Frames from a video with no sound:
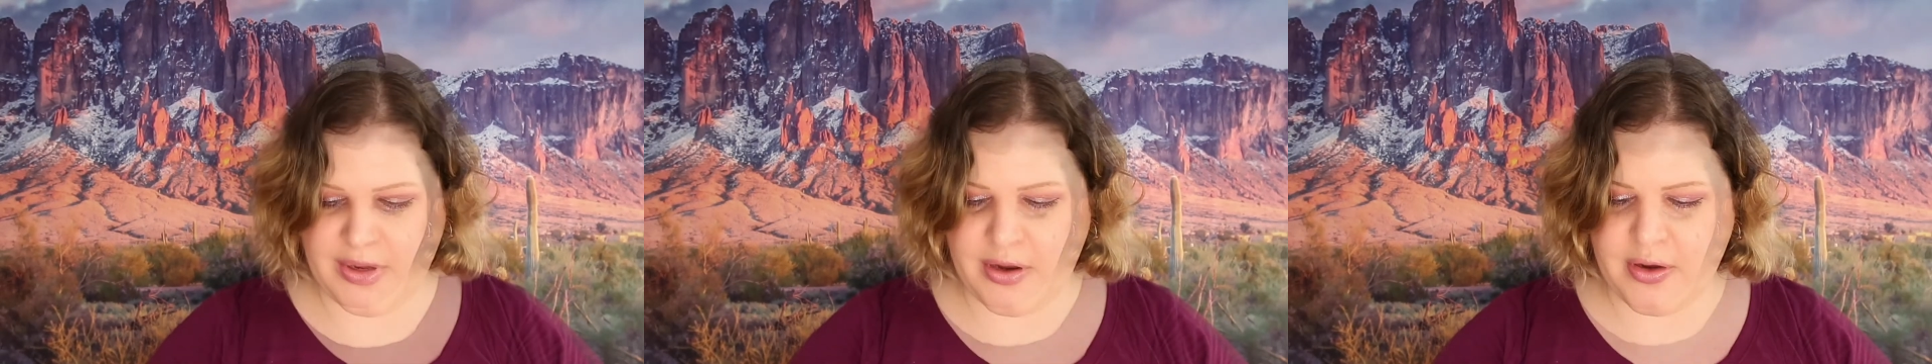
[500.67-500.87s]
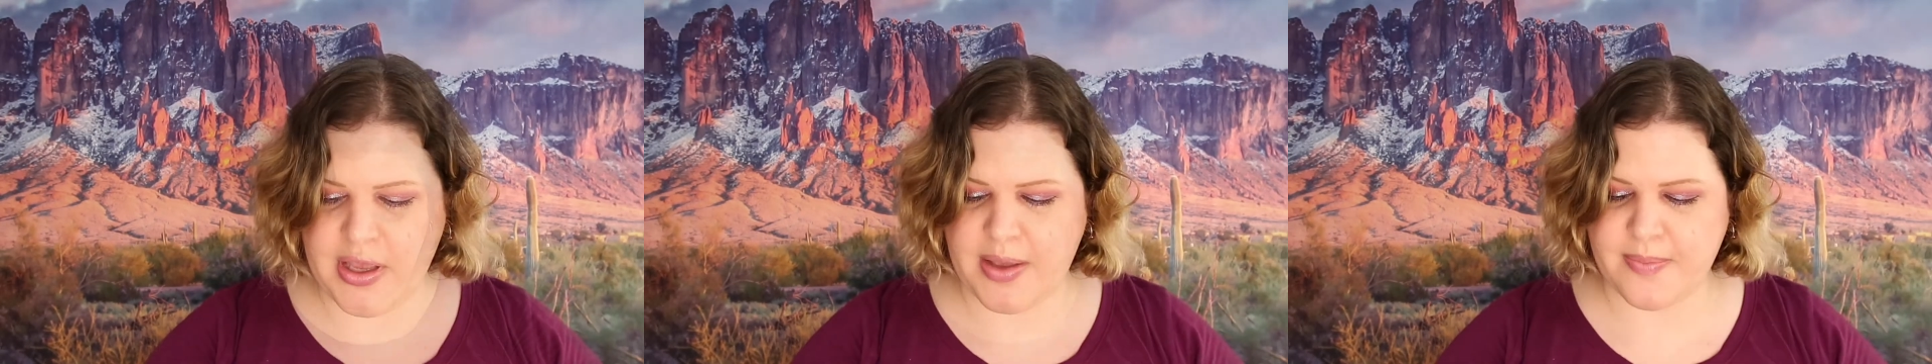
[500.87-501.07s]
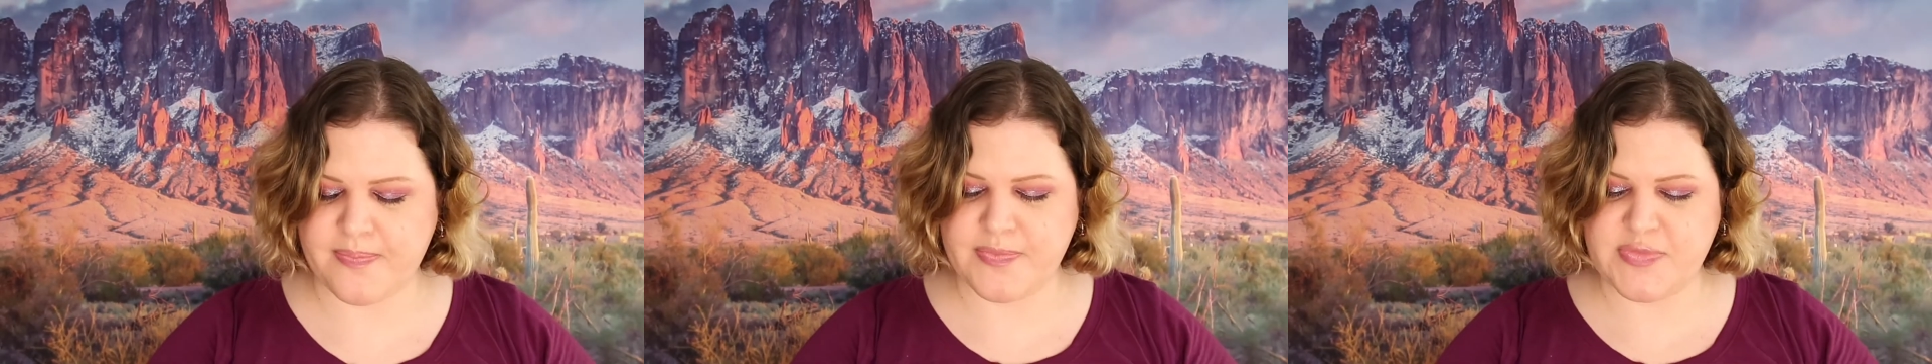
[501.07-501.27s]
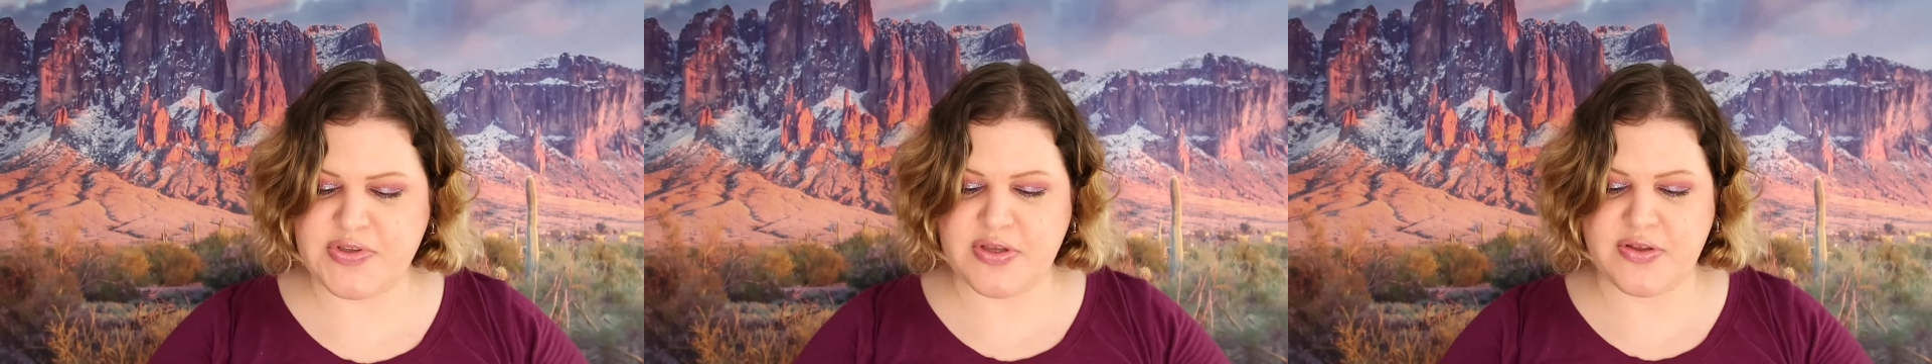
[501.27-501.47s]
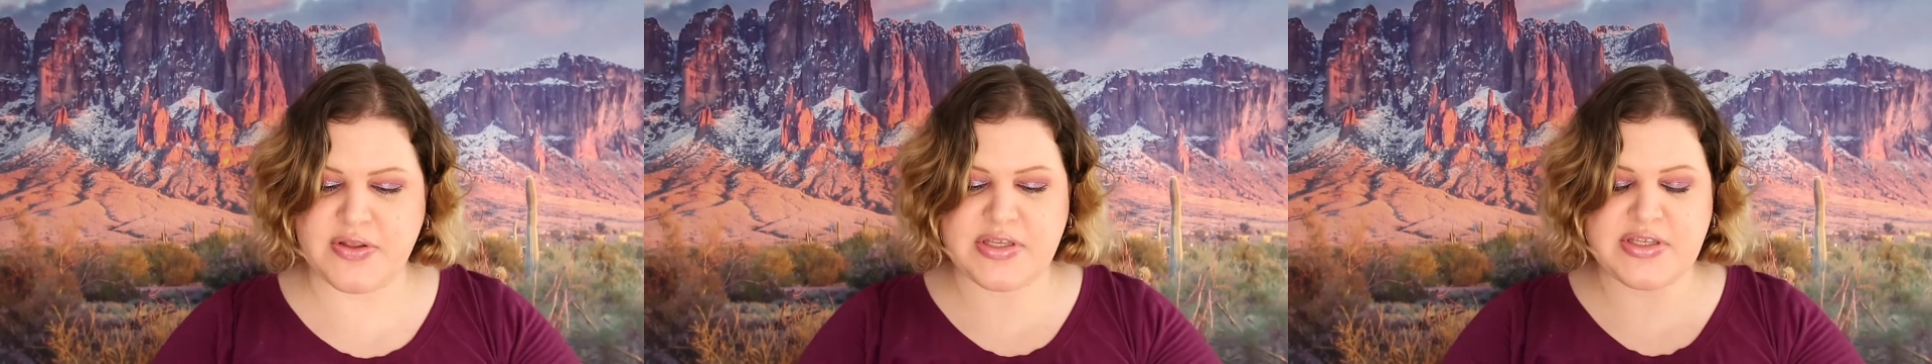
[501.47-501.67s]
Okay,
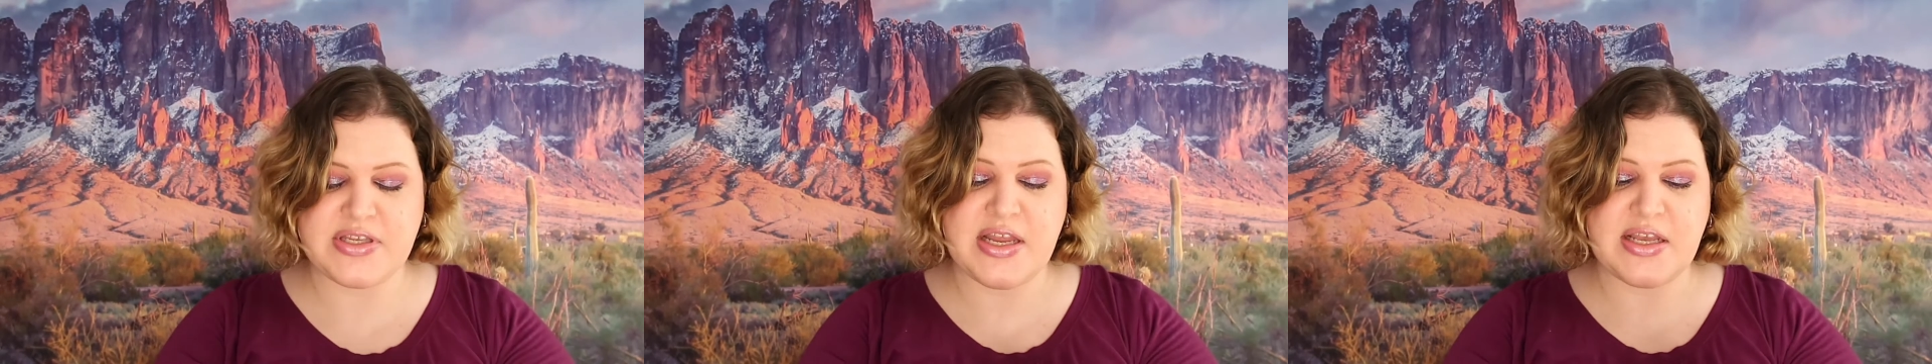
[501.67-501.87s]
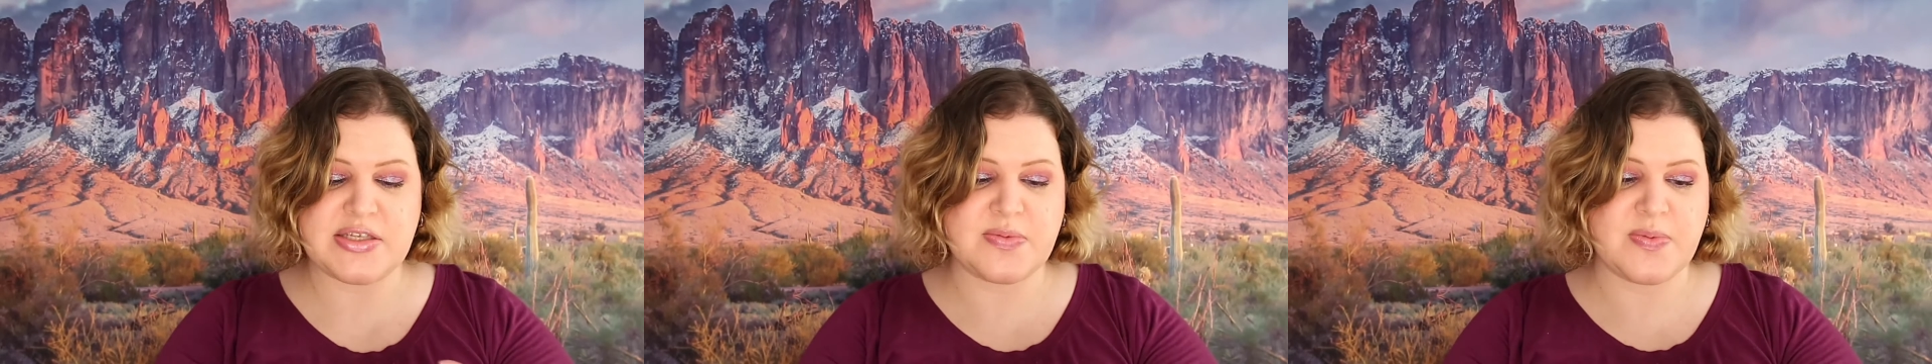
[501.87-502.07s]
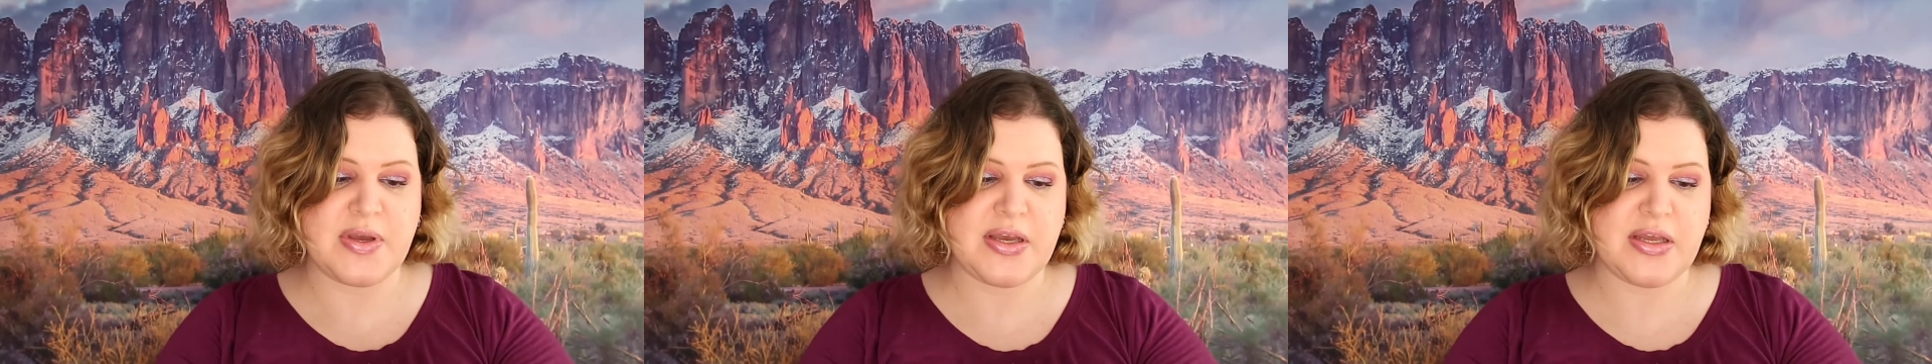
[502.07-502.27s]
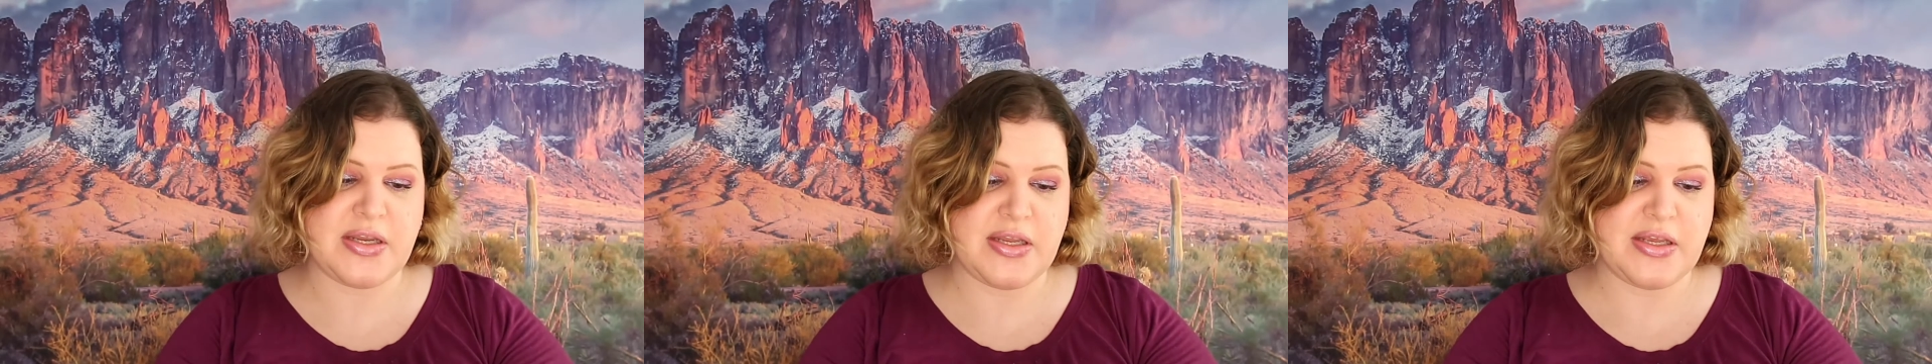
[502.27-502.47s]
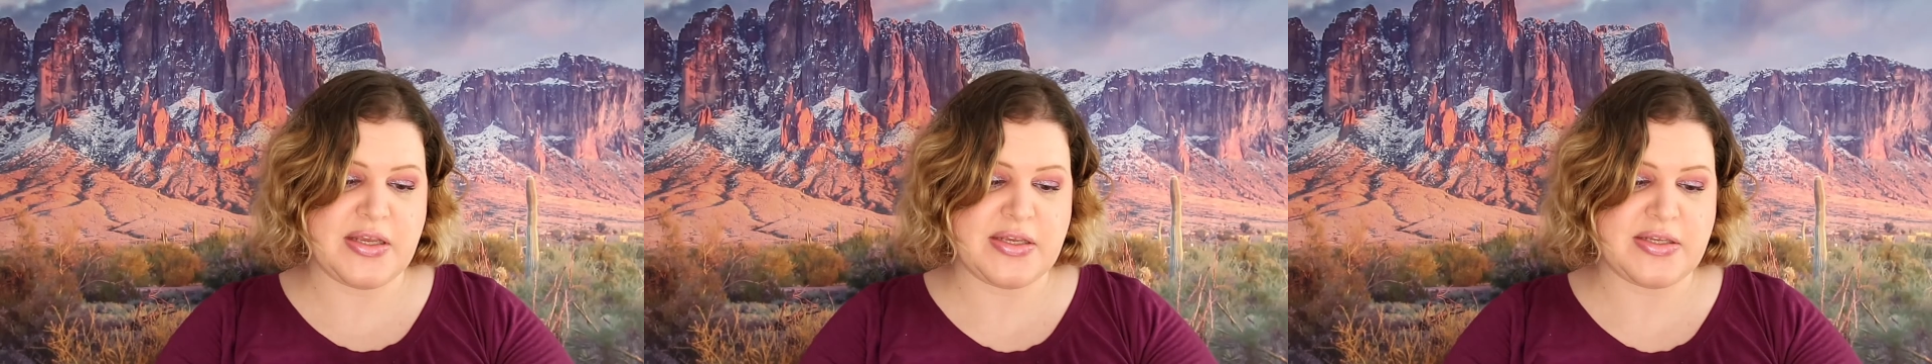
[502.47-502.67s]
so this next
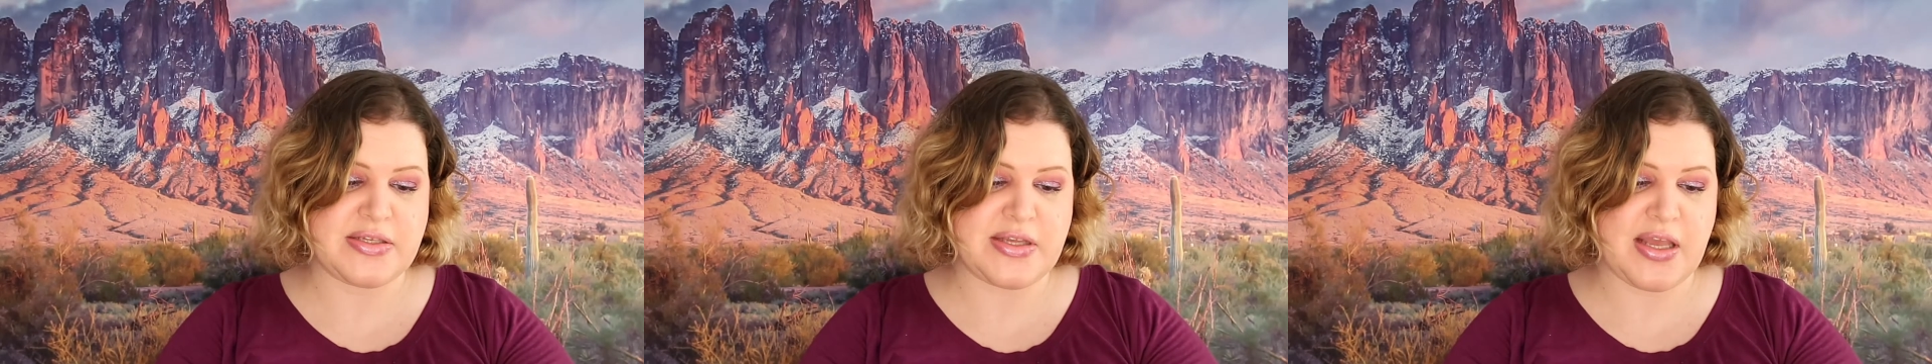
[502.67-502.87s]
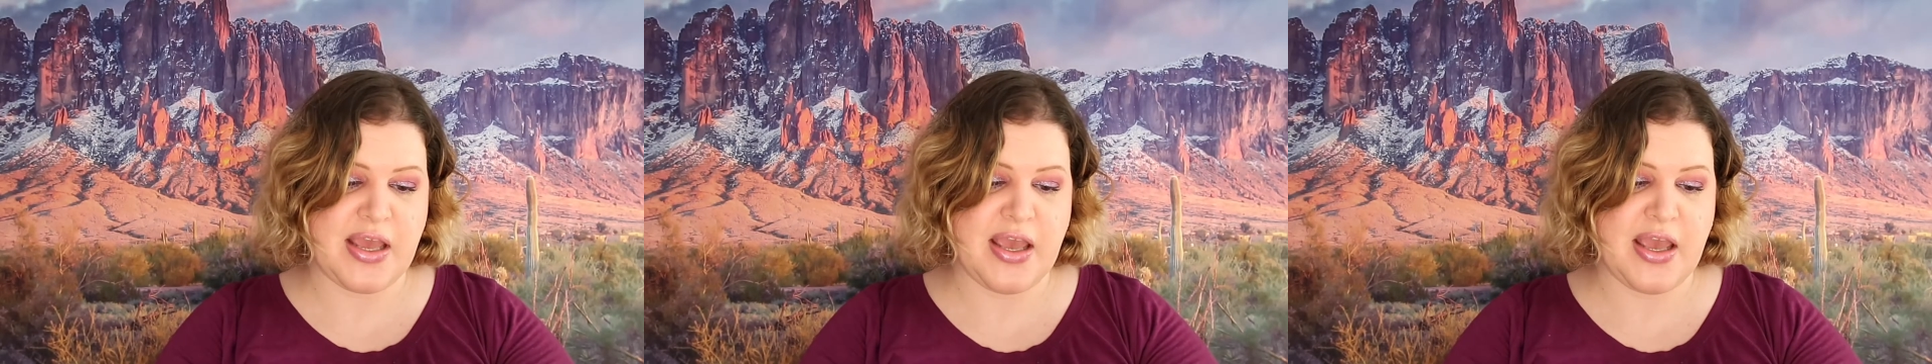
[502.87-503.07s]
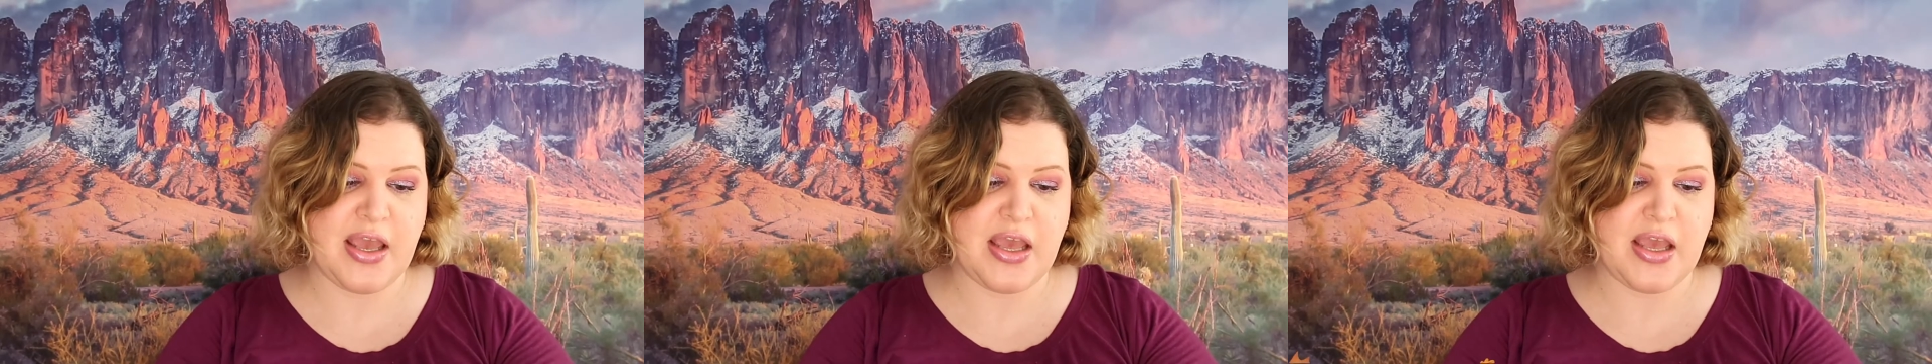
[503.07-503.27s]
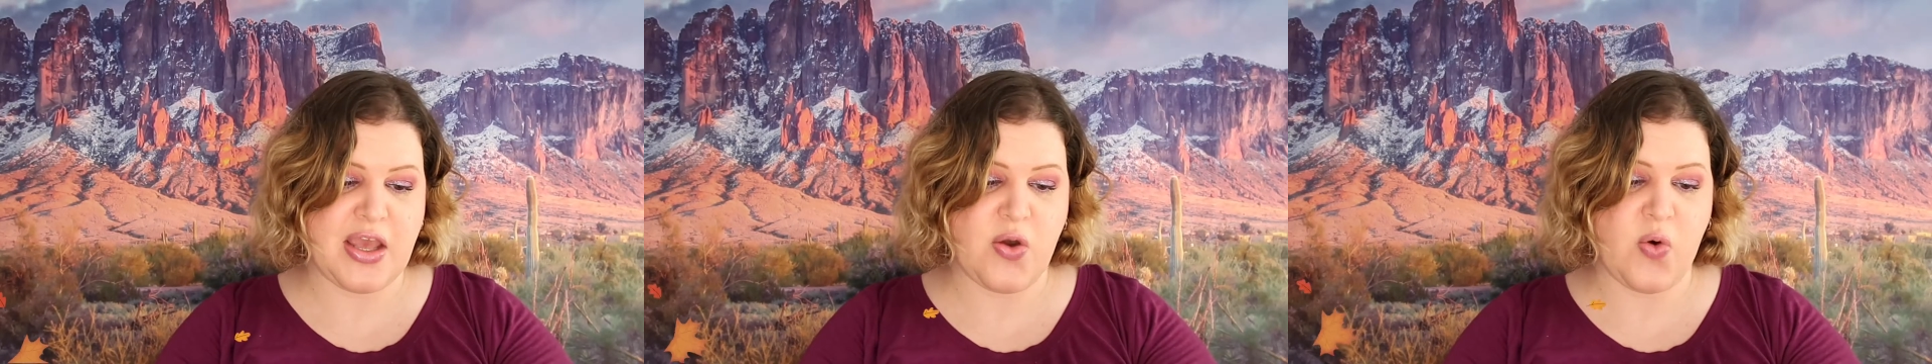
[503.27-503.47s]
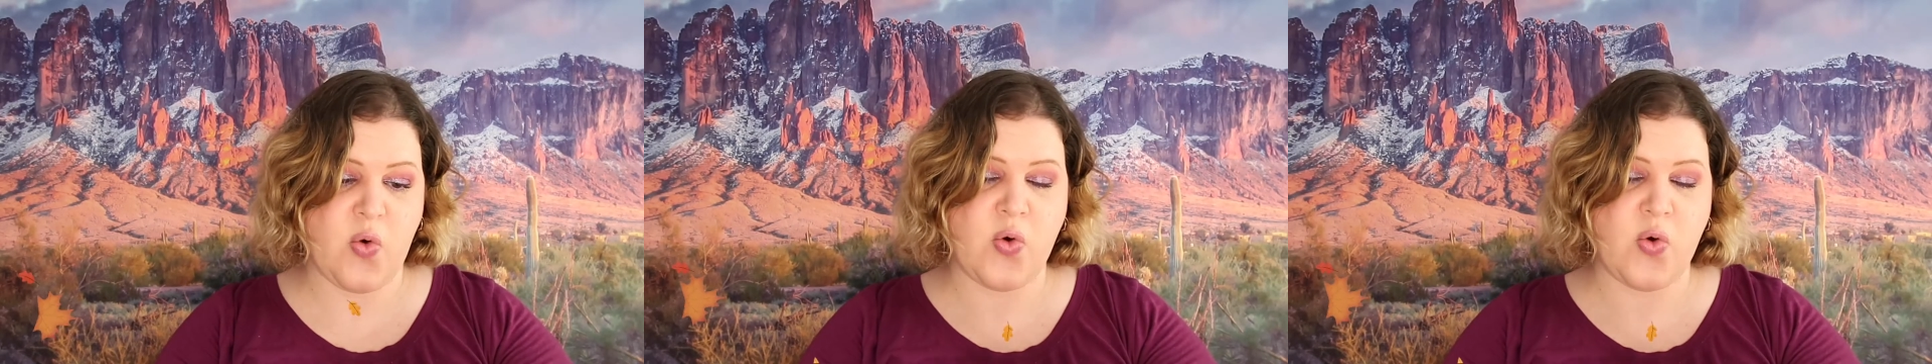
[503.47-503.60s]
one is a